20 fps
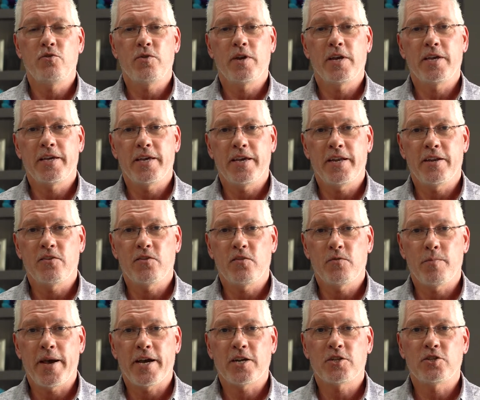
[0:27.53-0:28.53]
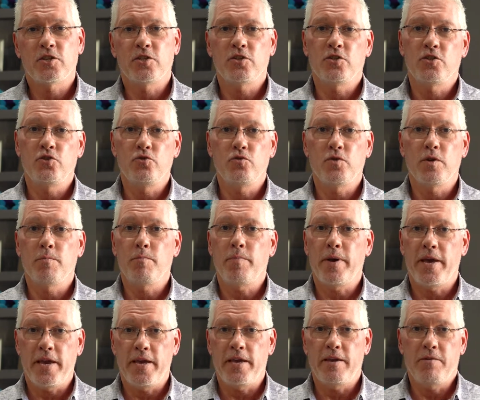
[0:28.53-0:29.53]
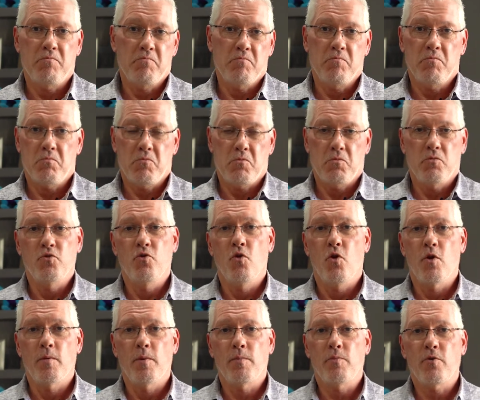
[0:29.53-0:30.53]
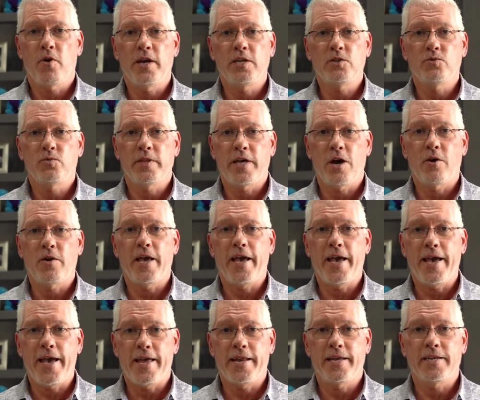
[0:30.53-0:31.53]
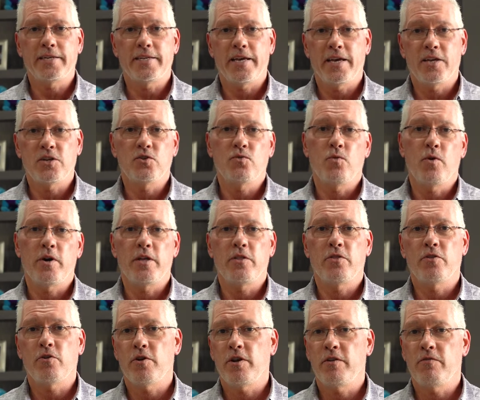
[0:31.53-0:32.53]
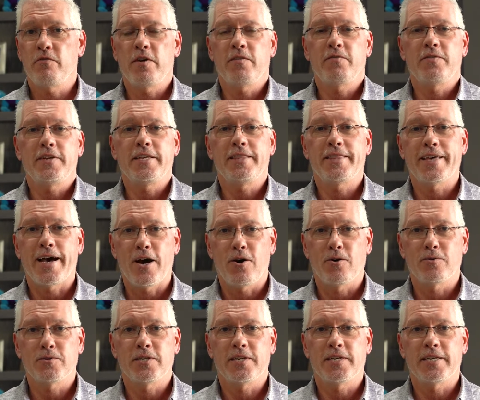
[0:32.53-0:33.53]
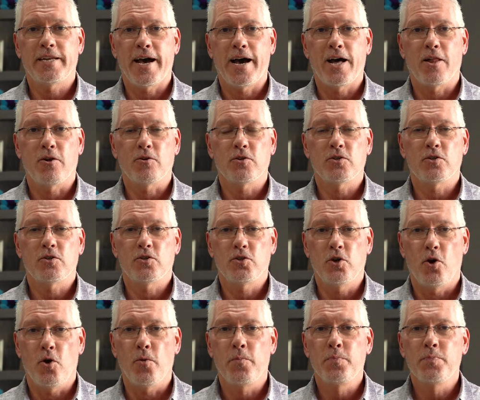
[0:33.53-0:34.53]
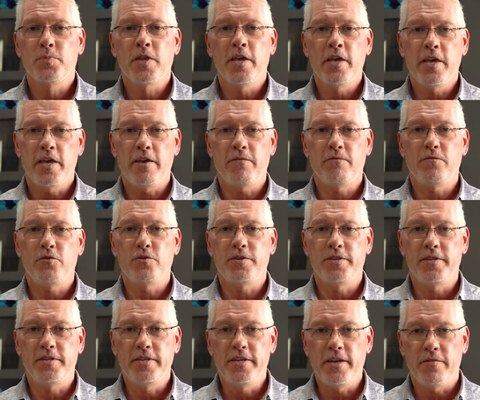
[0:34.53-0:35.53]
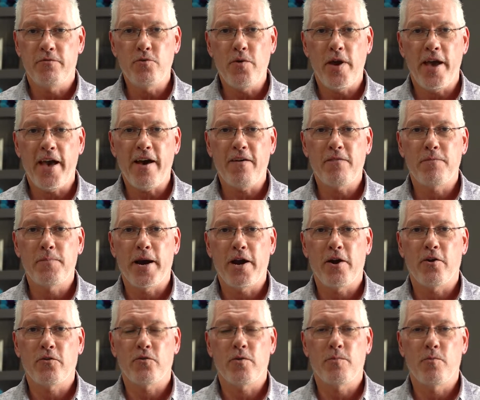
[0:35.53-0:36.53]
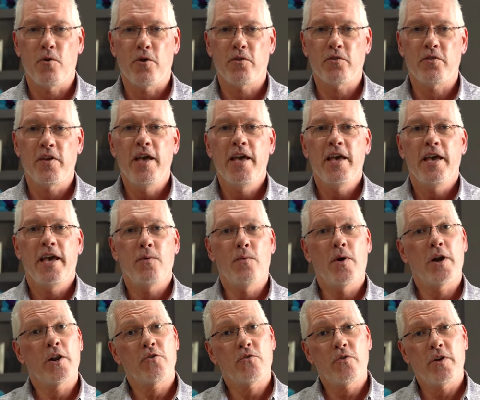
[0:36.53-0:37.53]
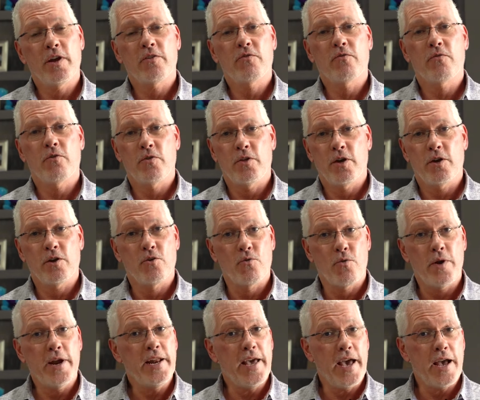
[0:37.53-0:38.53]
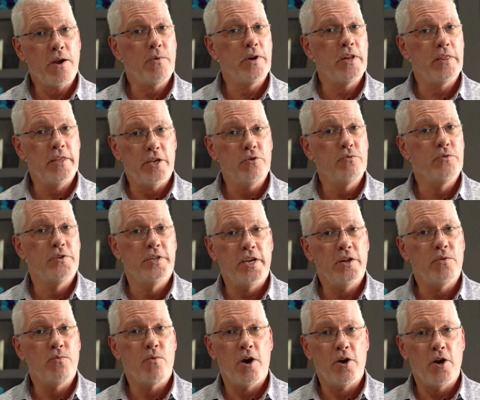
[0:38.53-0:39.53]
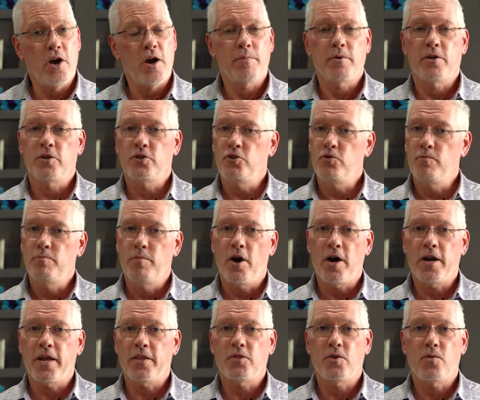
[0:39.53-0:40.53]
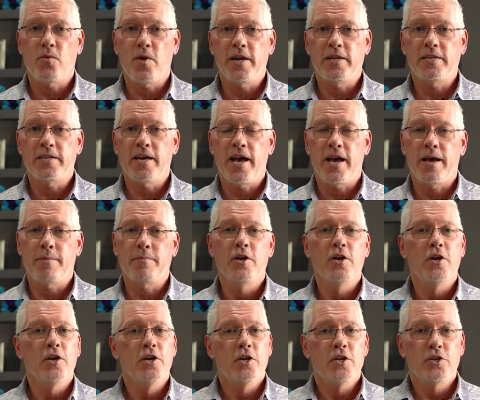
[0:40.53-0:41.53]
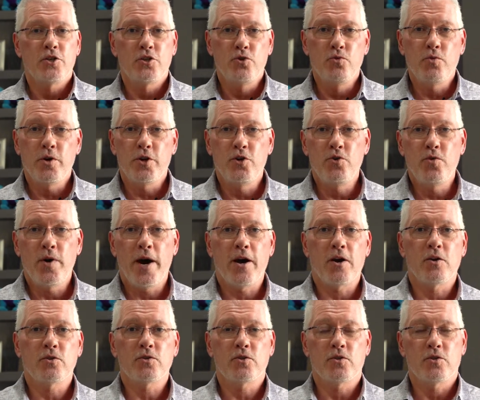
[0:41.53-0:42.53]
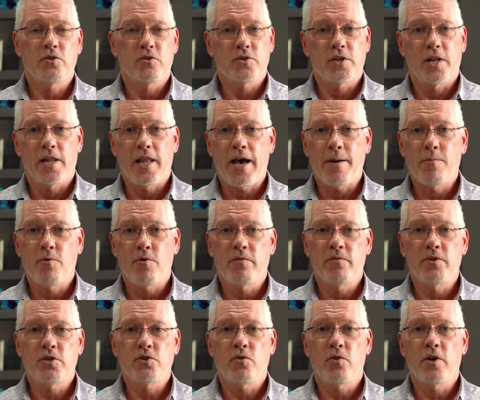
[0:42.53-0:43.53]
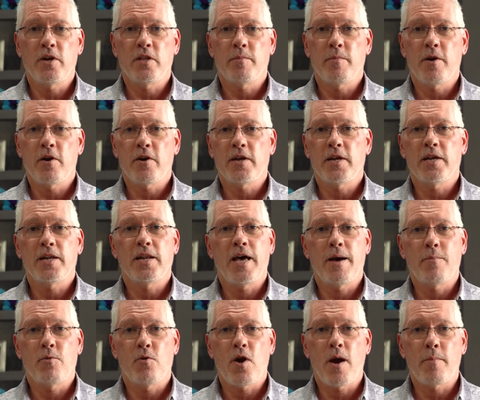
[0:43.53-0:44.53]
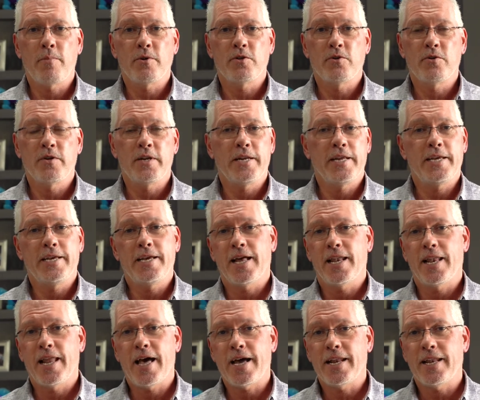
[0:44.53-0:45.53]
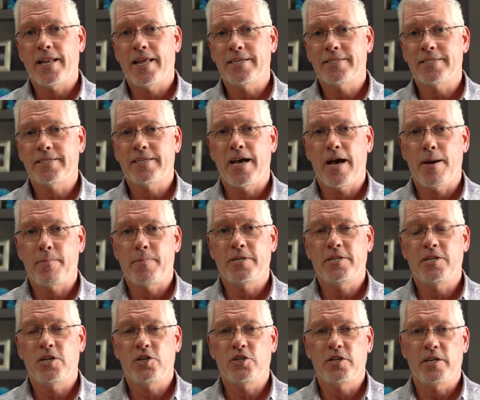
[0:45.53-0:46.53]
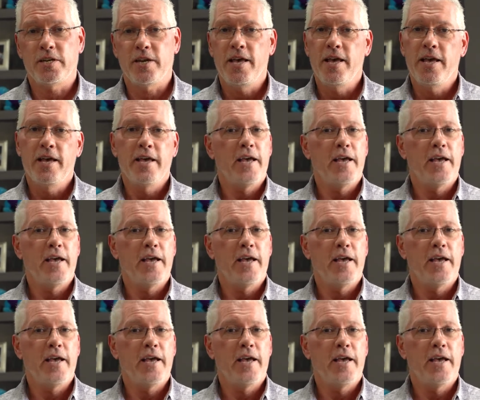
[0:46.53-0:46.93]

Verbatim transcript: You can get inspections, you can pay normal price without adding 10, 20, 30, 50,000 dollars. So if you if you have buyer's remorse and want to transfer the great equity that you did run up because you bought at the right time to a new house, there's a lot more inventory in the market, a lot more opportunity, a lot less competition.